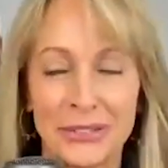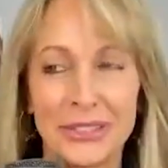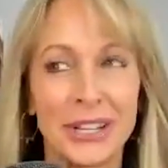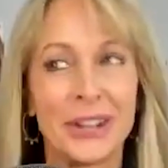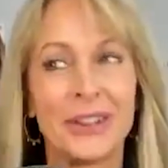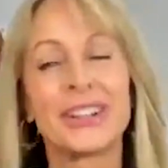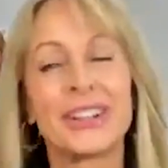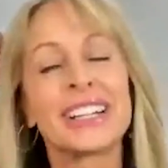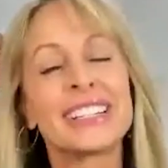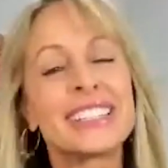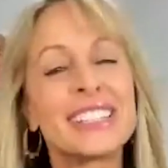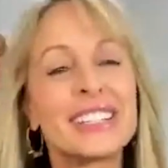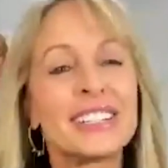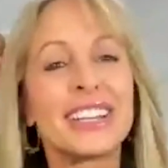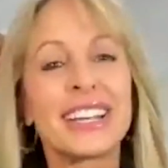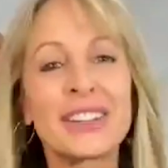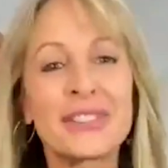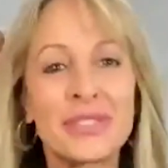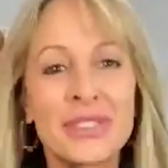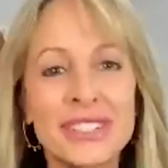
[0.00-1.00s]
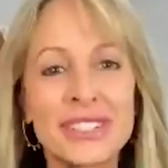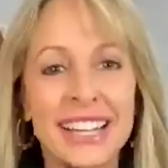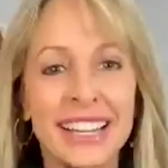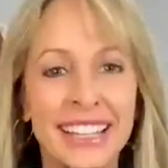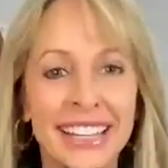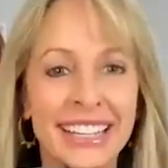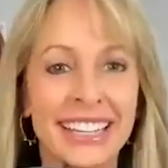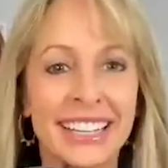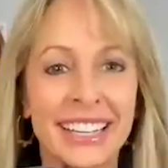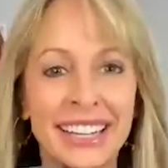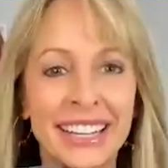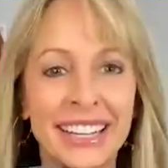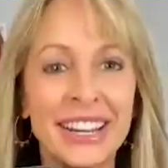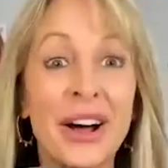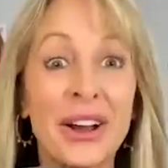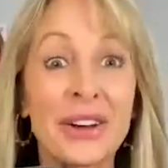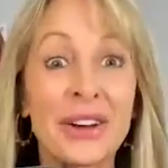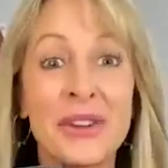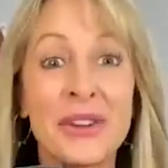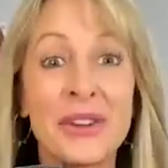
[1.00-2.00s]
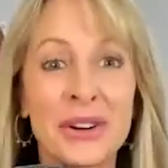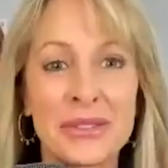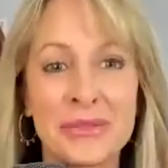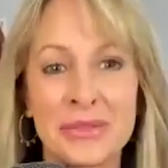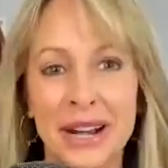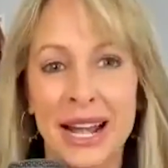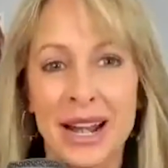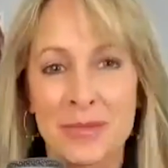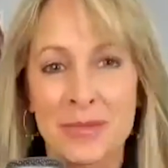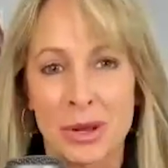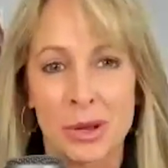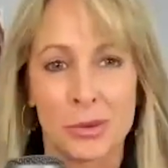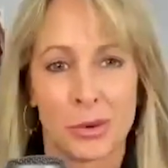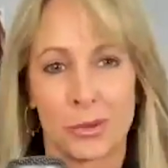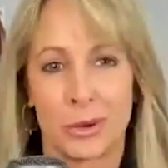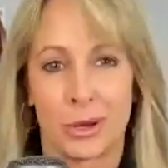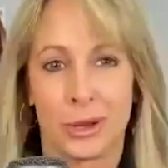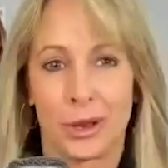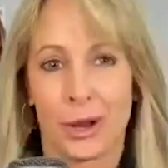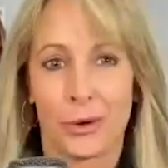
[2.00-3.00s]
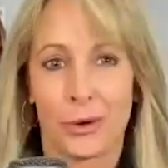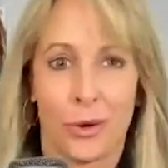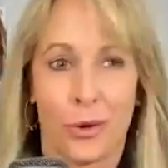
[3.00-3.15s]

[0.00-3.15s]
because you present like an automotive brand and people will be like,